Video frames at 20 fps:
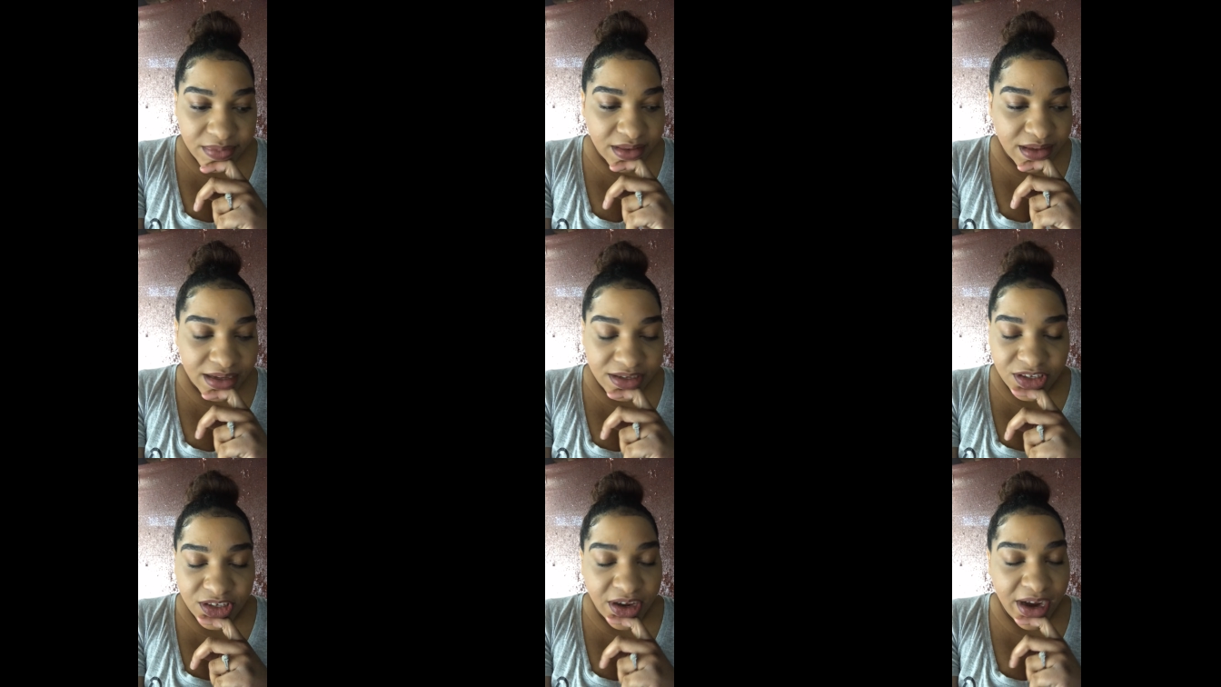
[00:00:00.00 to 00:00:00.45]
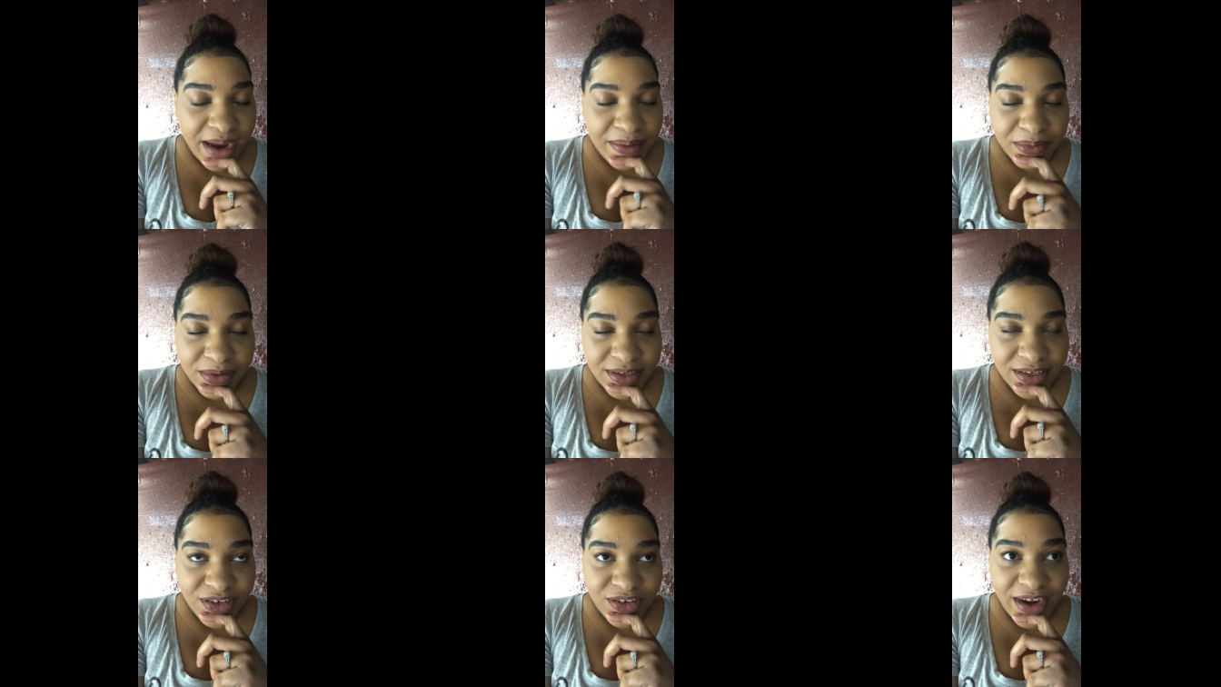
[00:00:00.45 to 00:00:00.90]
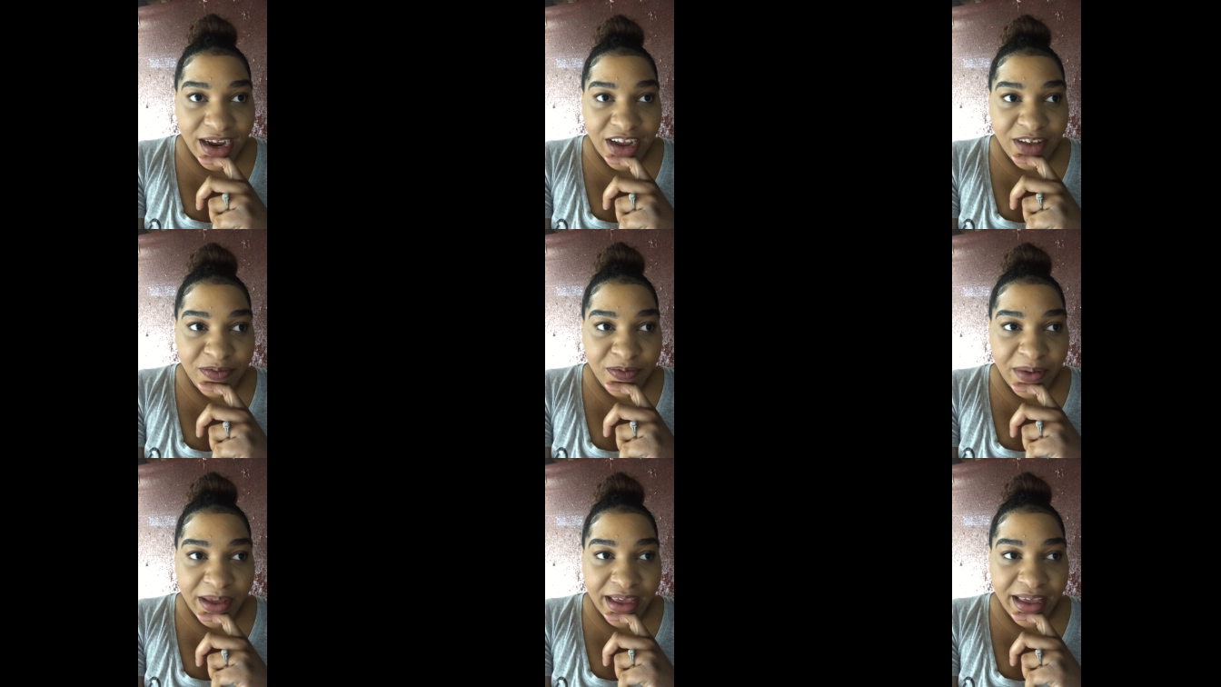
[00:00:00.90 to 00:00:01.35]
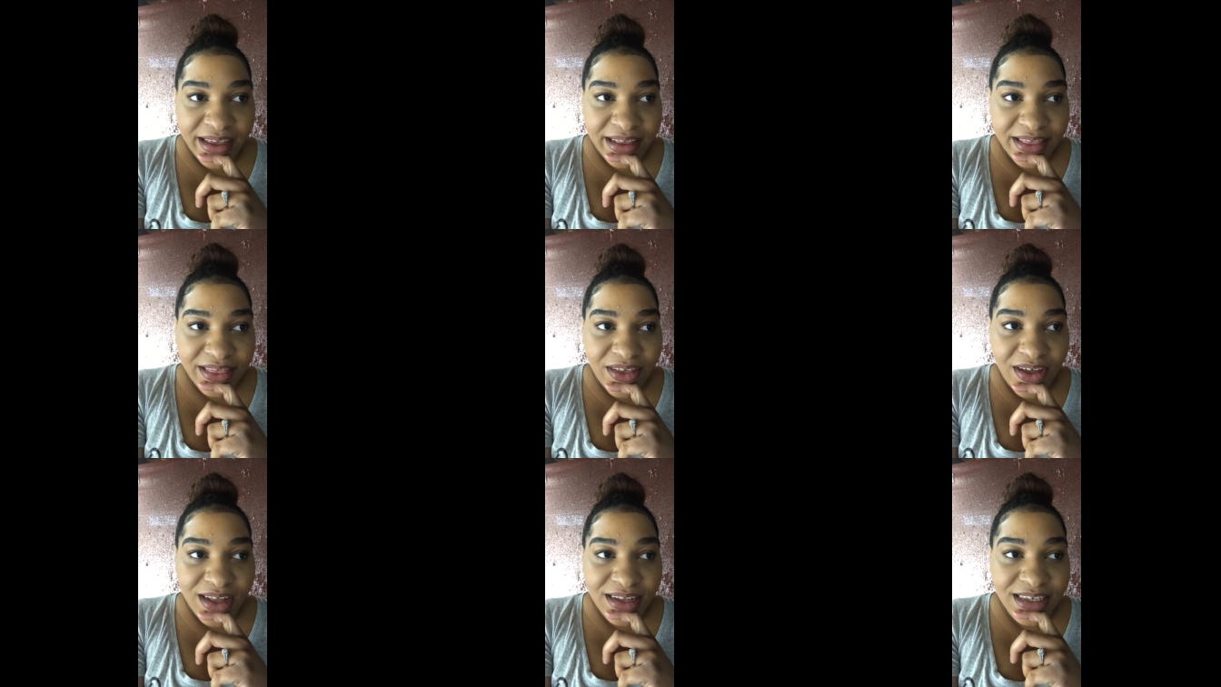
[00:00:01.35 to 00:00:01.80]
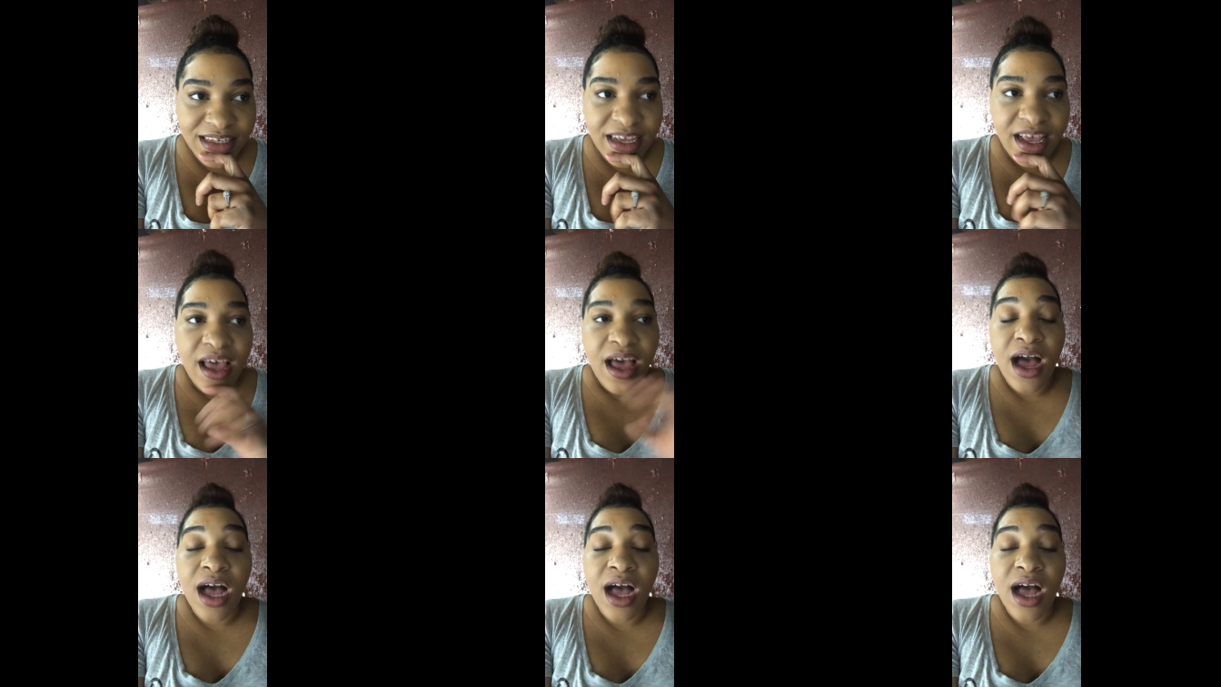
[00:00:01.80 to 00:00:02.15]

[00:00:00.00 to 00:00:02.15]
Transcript: sorry, I'm losing track of my thoughts.